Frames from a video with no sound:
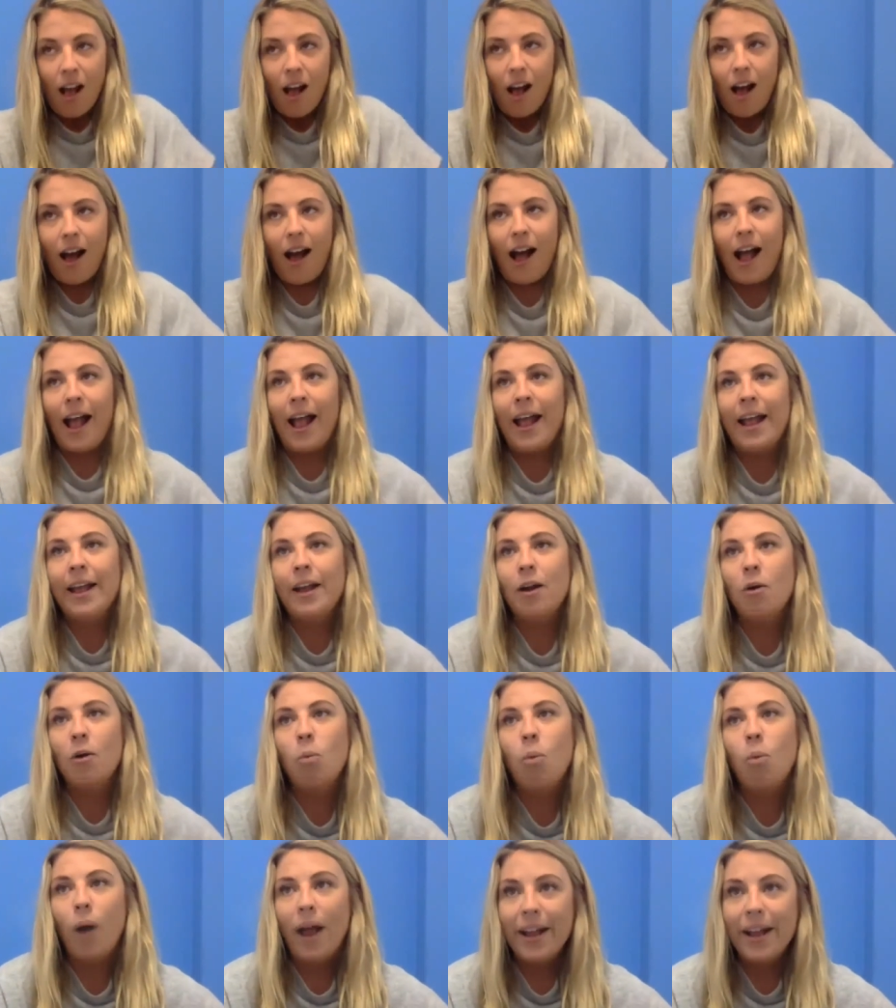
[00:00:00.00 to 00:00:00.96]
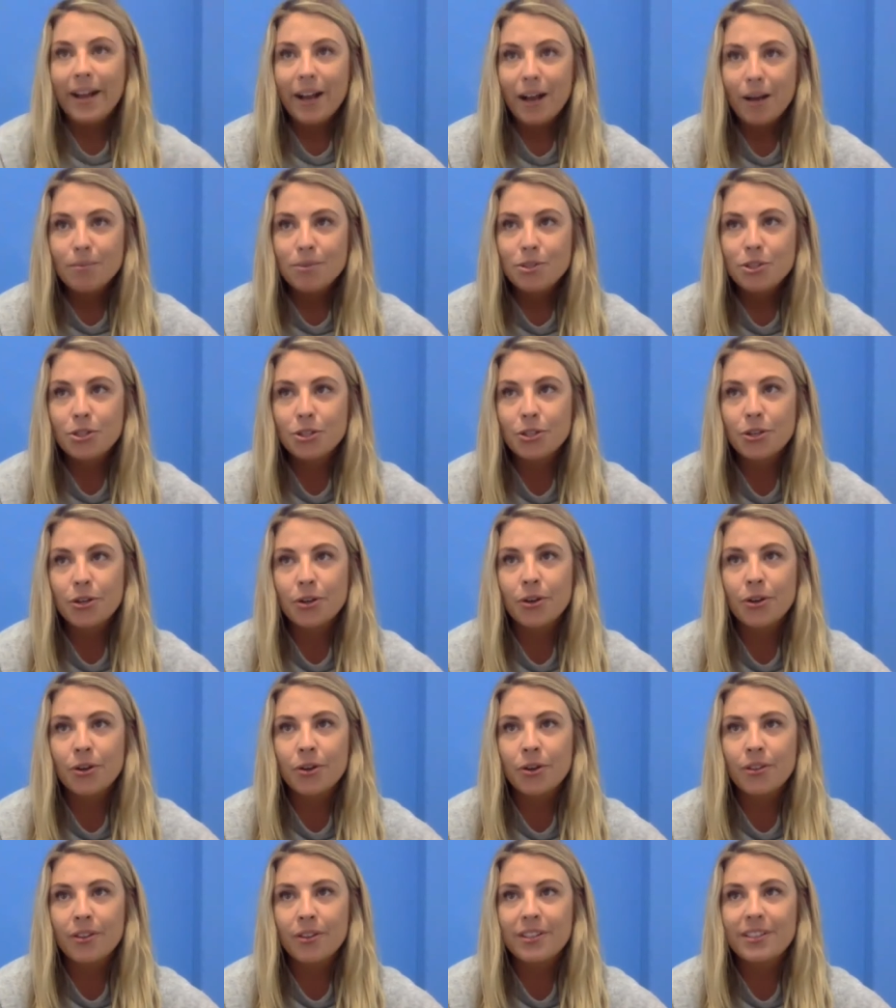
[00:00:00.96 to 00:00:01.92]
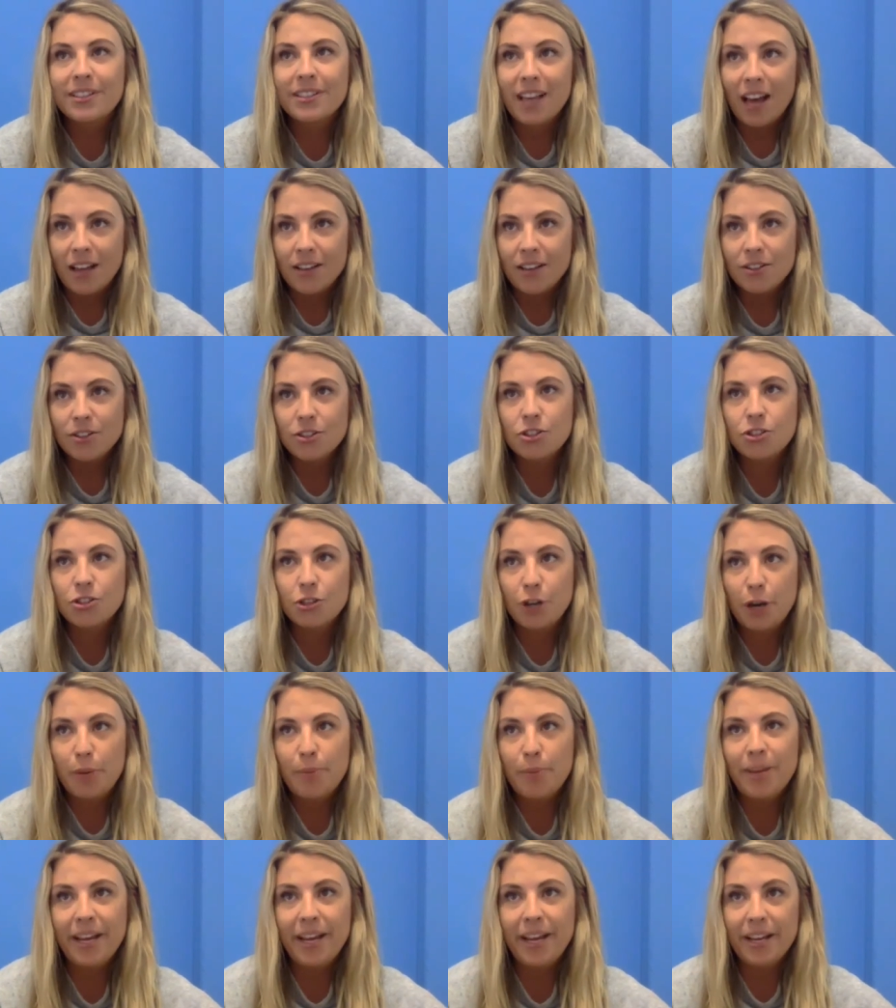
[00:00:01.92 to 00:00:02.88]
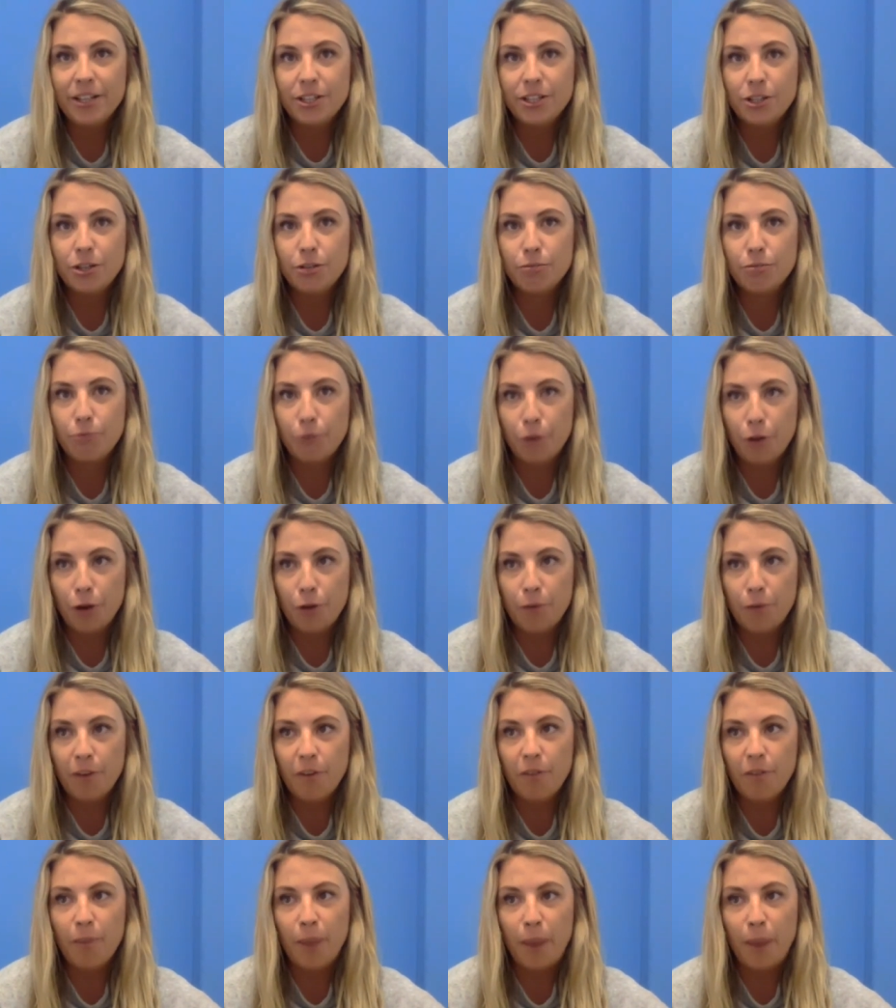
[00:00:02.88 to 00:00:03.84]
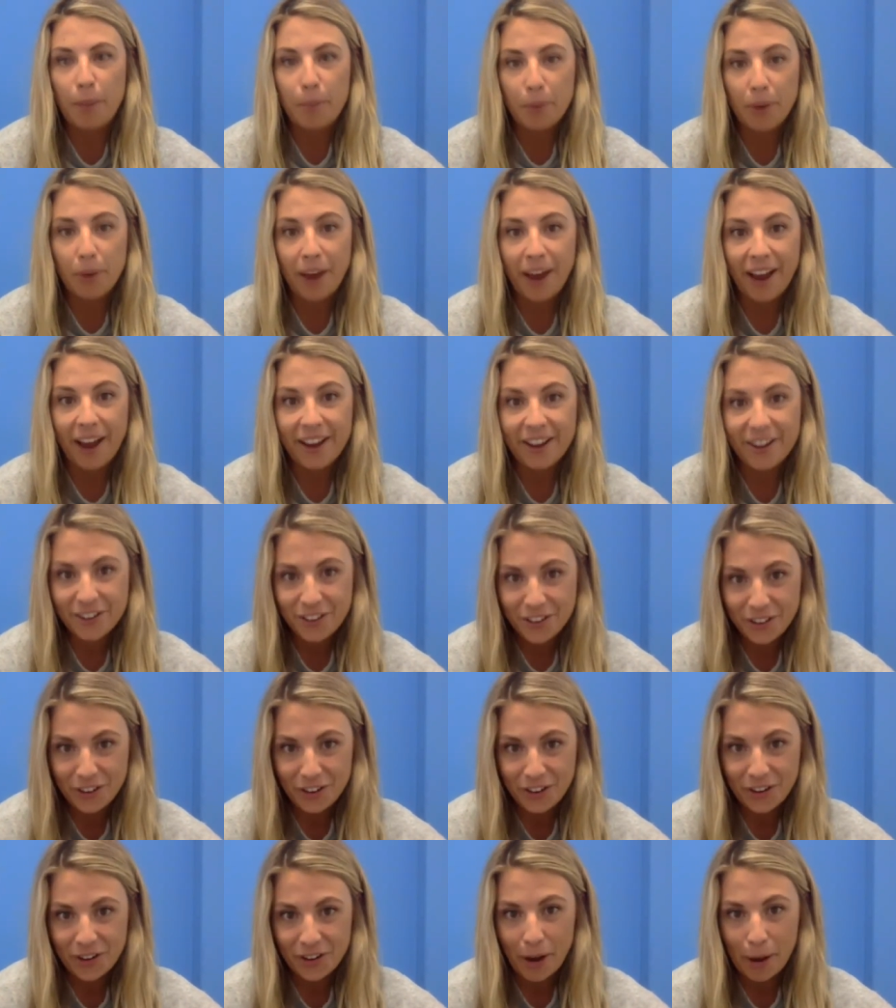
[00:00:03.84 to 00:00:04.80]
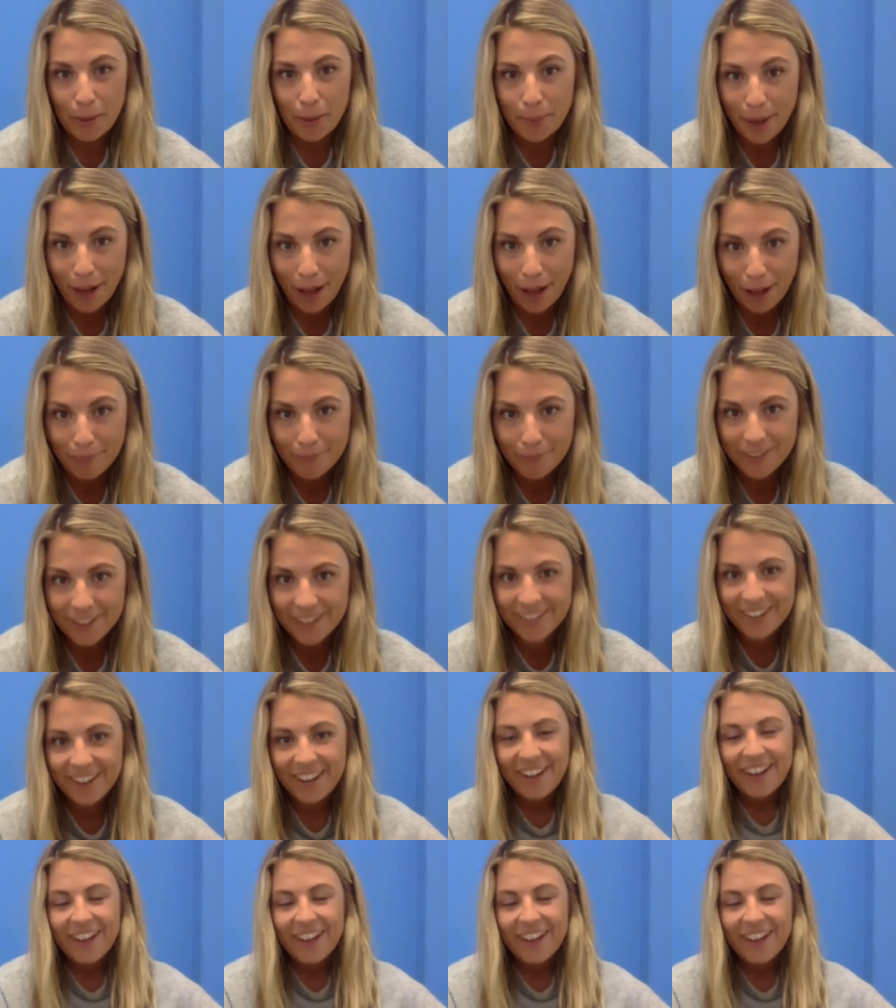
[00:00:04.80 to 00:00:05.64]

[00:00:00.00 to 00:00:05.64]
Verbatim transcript: I wake up to the sun streaming into the room of my brand new apartment.